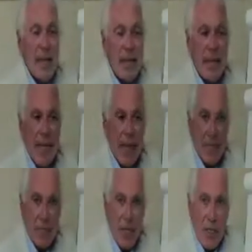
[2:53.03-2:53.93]
The
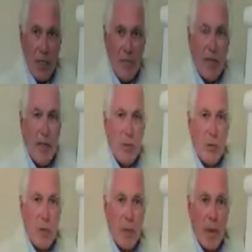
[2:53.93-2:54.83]
next thing that they
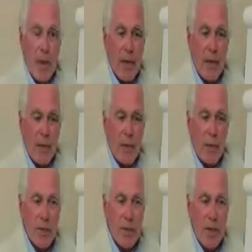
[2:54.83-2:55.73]
talk about
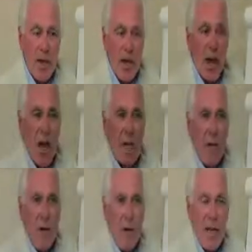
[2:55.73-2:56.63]
is that I
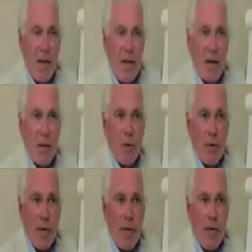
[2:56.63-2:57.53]
find now
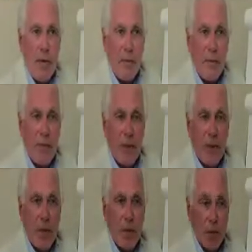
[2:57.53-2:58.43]
when I have
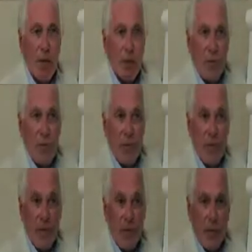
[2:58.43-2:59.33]

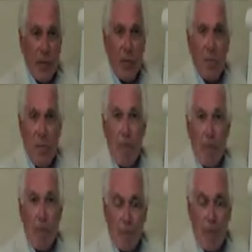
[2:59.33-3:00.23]
confrontation
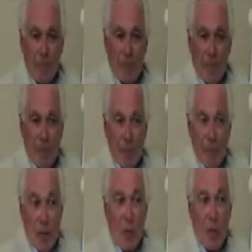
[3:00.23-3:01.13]

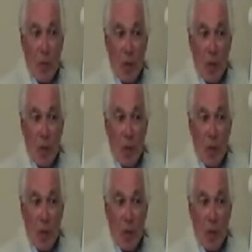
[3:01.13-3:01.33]
or